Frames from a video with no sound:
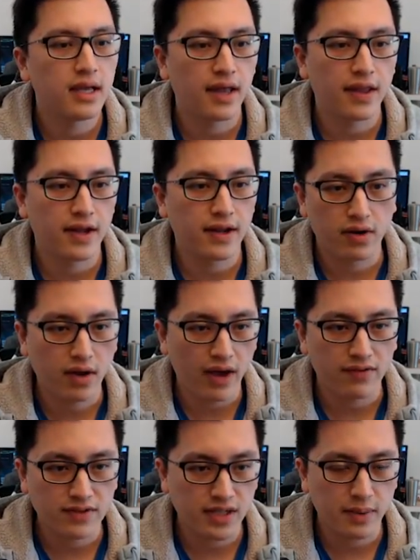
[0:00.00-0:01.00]
and then
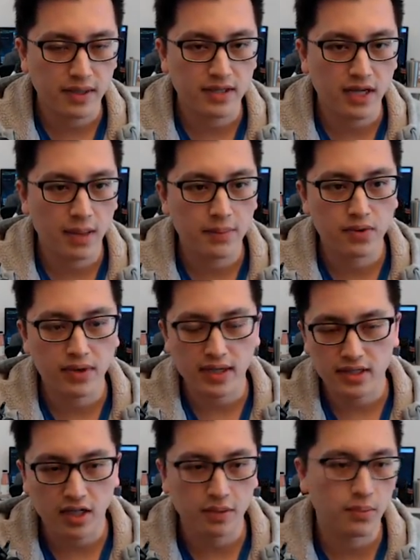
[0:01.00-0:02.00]
after a certain amount of time, you
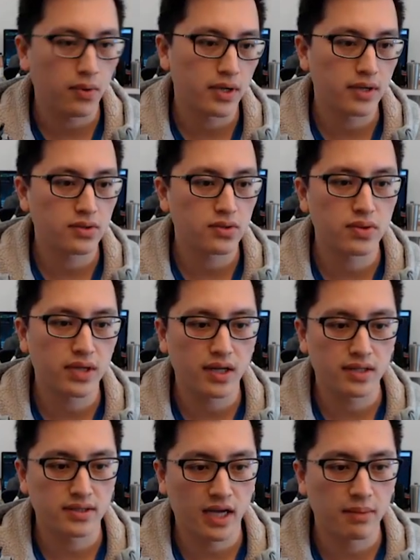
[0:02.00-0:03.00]
get teleported to the
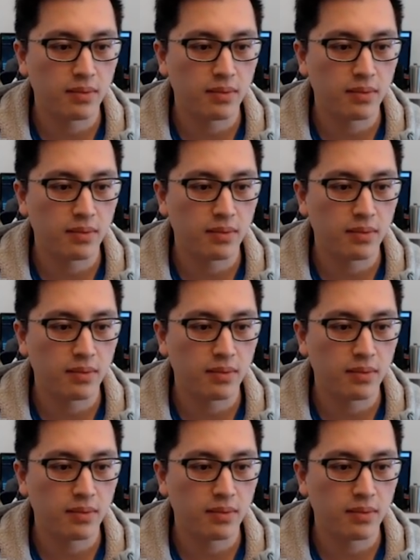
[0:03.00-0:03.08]
other side.